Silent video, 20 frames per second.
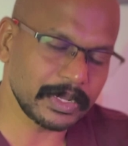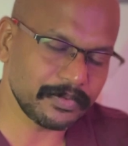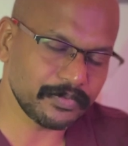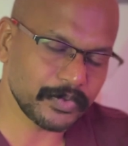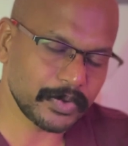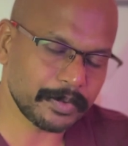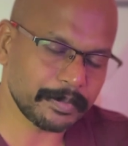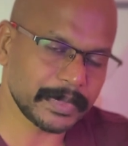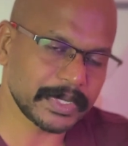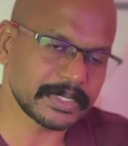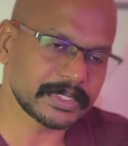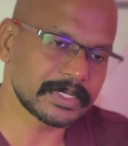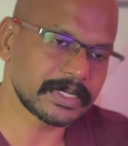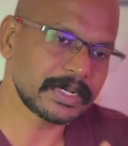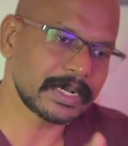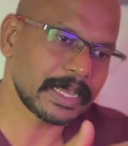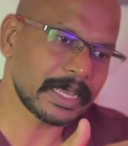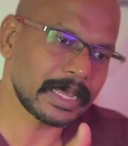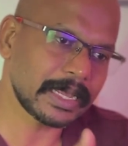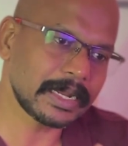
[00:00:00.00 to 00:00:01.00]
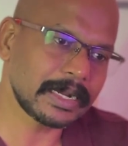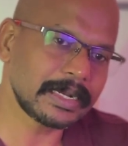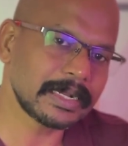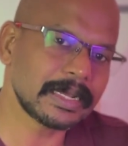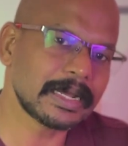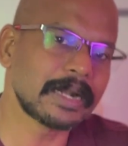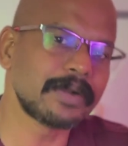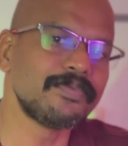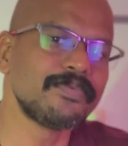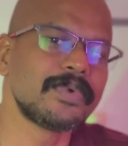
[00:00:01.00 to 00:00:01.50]
information
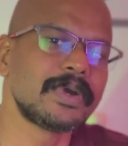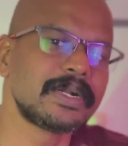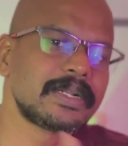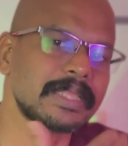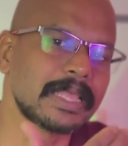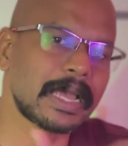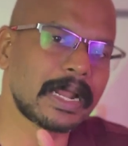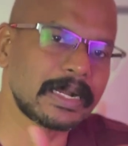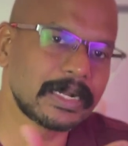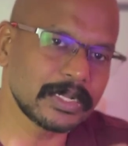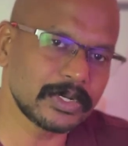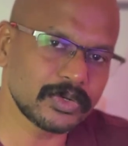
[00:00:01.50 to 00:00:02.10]
and convert that